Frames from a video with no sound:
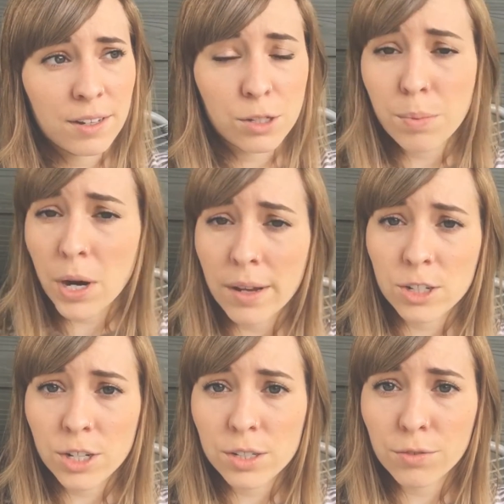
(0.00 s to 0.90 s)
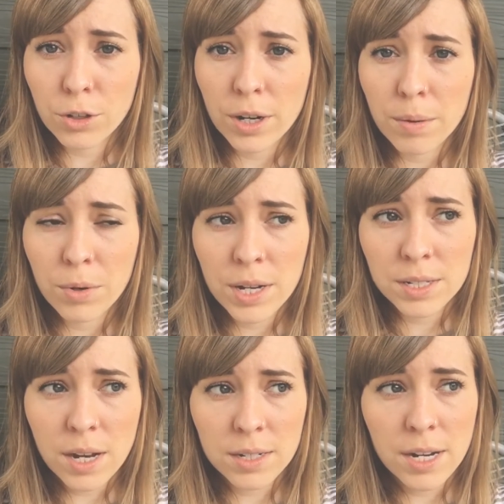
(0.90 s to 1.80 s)
super anxious for him when
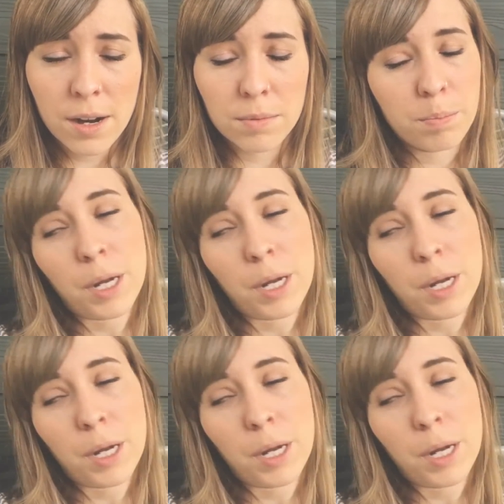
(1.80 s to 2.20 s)
he's out of town.